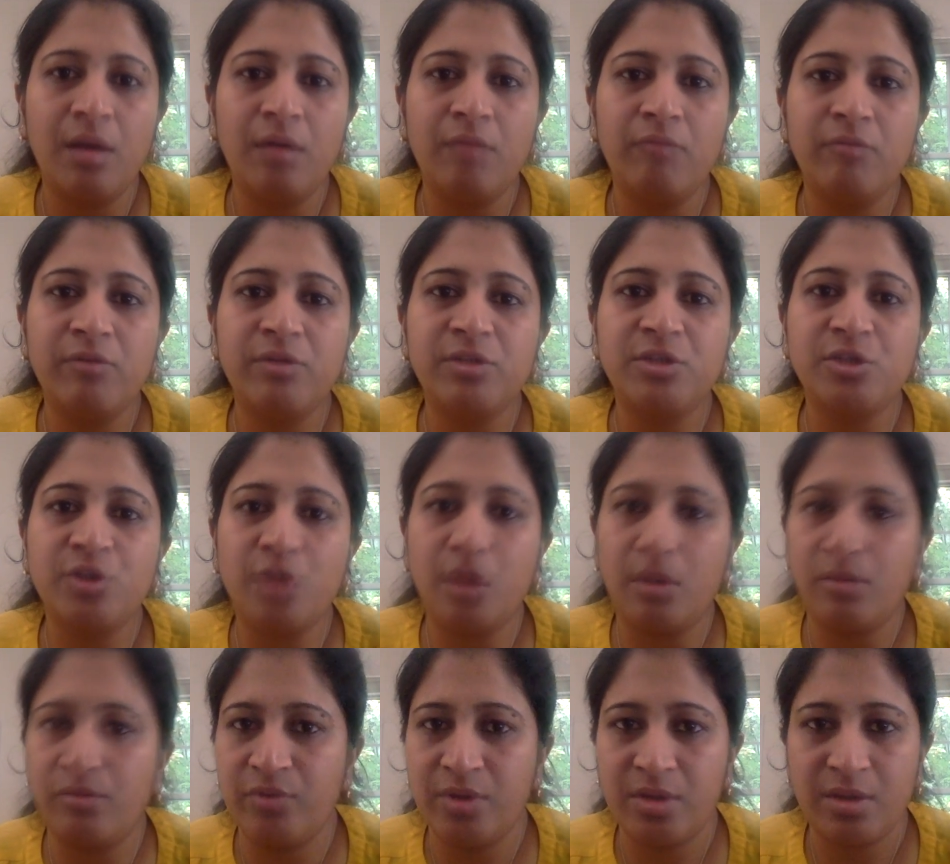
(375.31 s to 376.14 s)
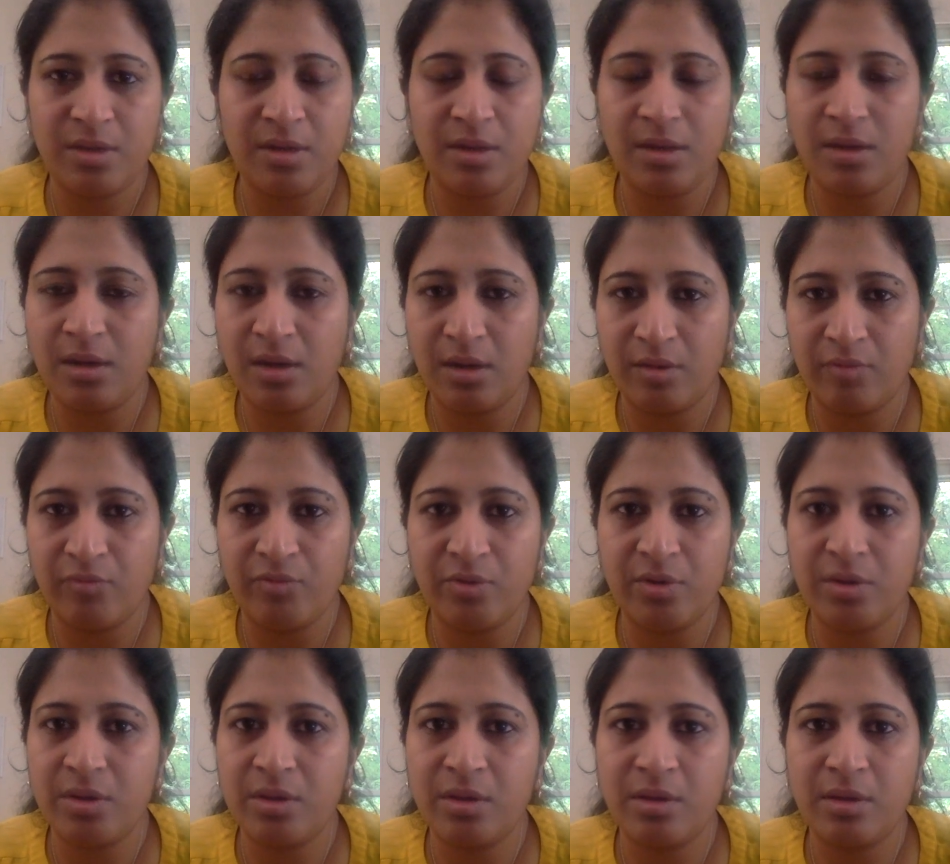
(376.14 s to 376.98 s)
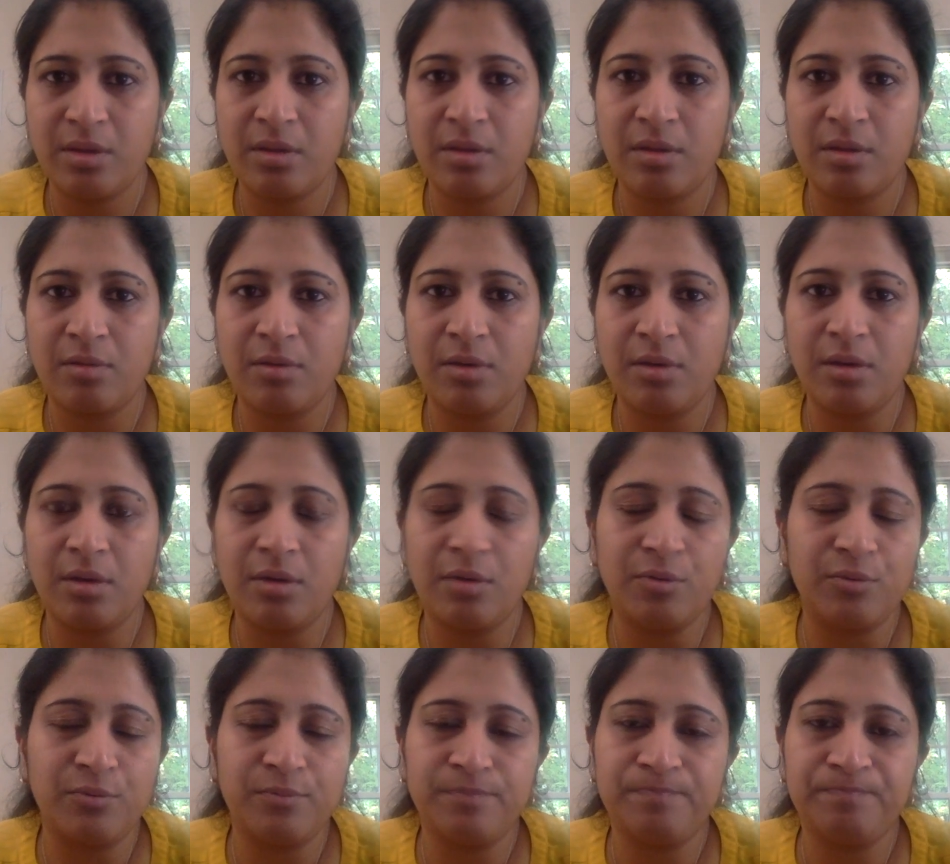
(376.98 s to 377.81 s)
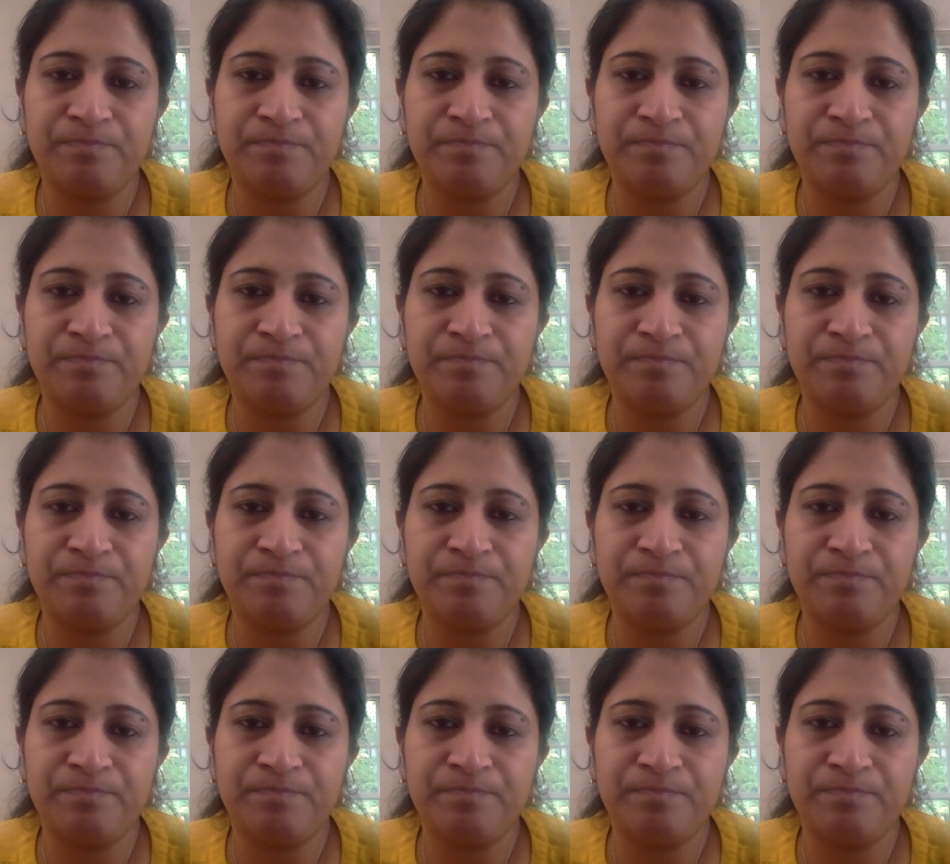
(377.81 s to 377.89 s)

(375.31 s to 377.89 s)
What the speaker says: which obviously converts into